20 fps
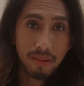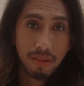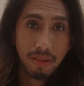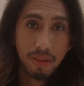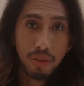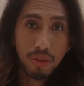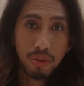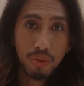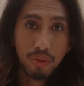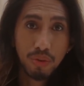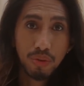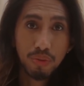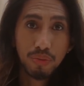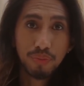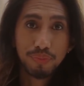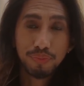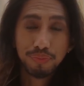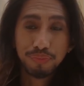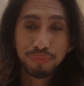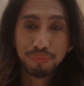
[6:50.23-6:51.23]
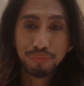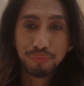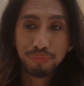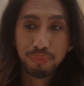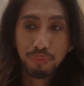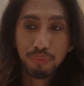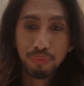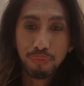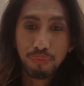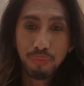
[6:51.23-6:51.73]
You
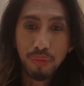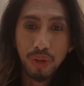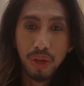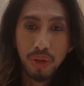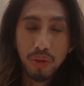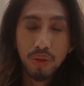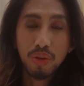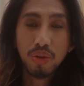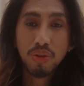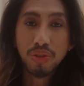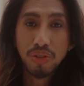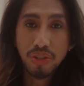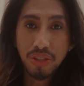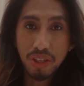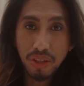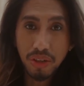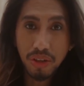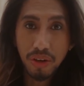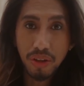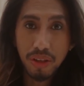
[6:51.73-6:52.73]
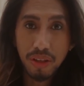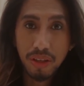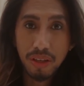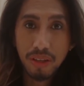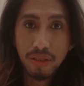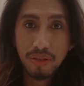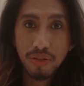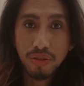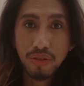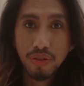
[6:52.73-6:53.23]
you consider
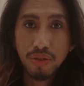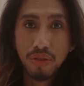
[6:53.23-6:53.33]
things.